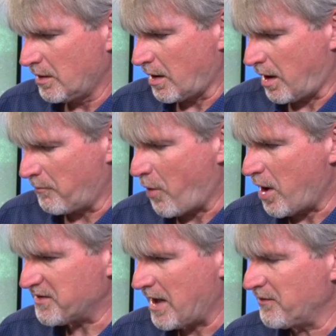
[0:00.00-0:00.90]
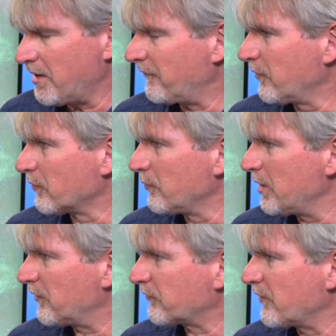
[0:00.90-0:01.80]
uh, bought down enough of the
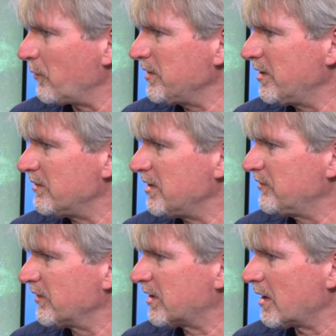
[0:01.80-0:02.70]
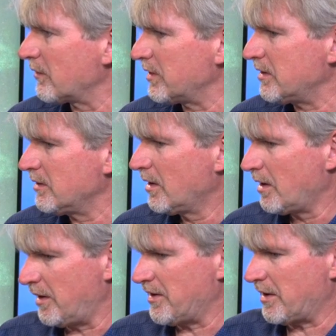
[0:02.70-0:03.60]
risk that we didn't need to carry
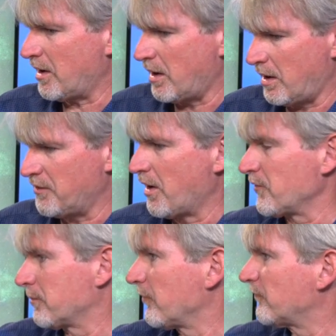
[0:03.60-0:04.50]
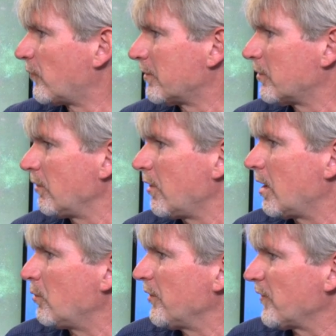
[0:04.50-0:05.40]
an, a, another performer
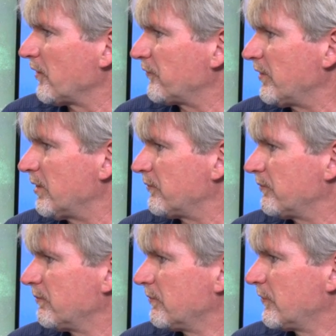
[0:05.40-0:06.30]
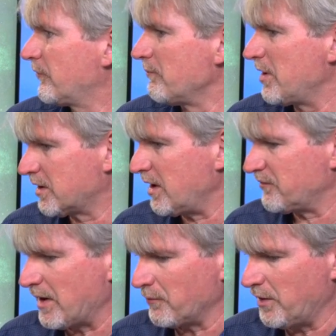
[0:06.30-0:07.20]
along with us to, to
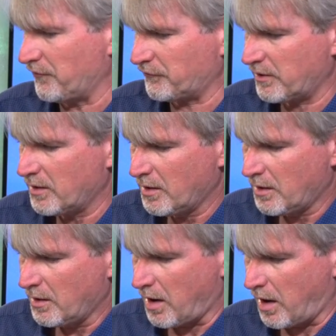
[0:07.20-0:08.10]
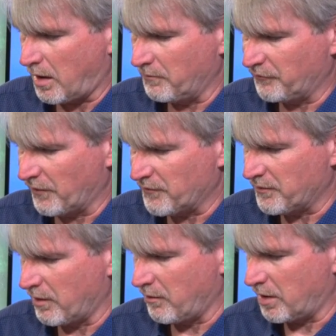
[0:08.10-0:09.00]
mitigate that risk. Um, so
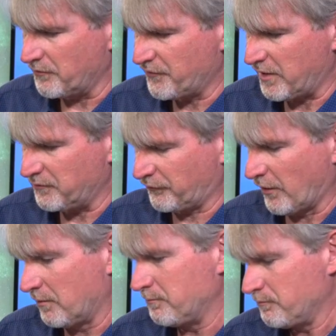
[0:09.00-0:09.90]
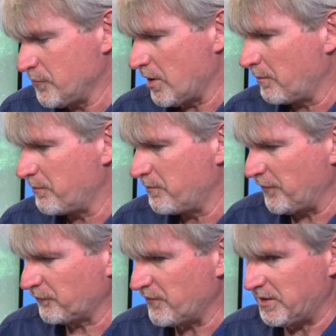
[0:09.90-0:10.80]
they're no longer, they, so you know,
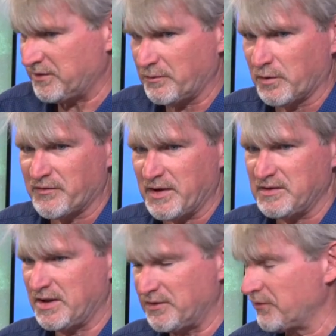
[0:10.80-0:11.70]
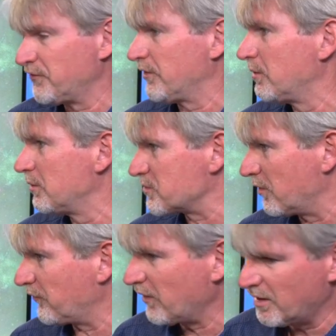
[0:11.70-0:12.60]
basically they did what they needed to do, which
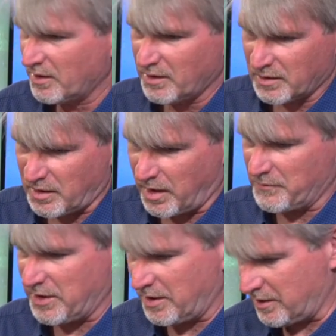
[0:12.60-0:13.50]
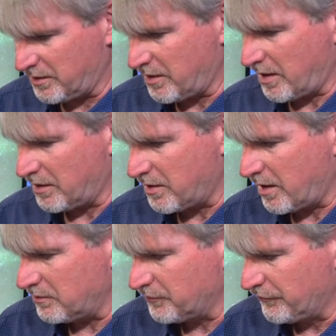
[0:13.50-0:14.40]
was come in and, and,
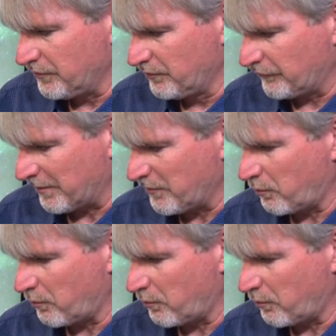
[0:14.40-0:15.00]
and do some of the